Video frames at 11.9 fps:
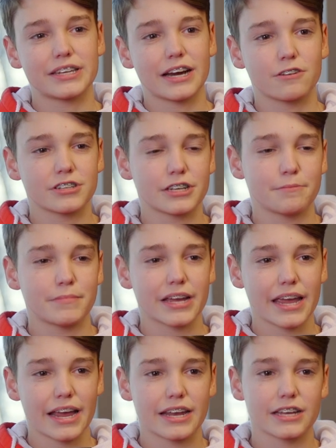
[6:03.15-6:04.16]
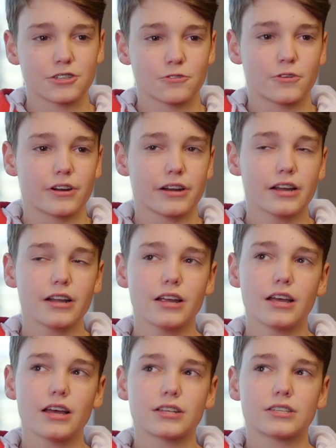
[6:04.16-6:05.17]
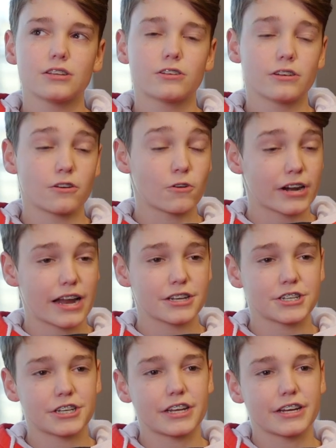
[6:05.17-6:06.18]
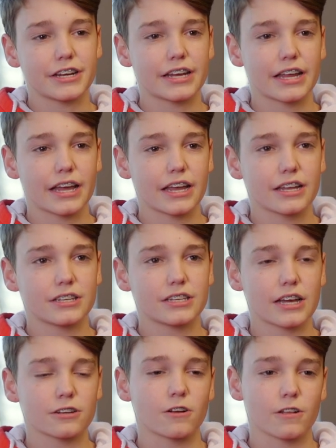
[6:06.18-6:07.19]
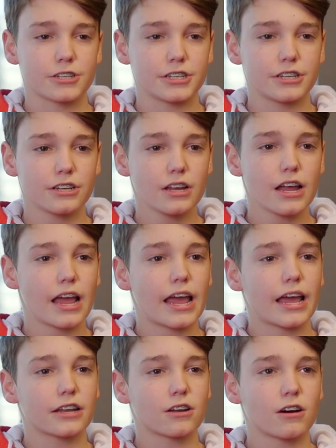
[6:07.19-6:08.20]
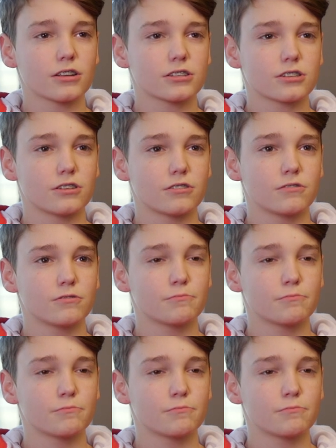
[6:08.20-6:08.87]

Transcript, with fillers: down to mechanics or or engineering and technology, and also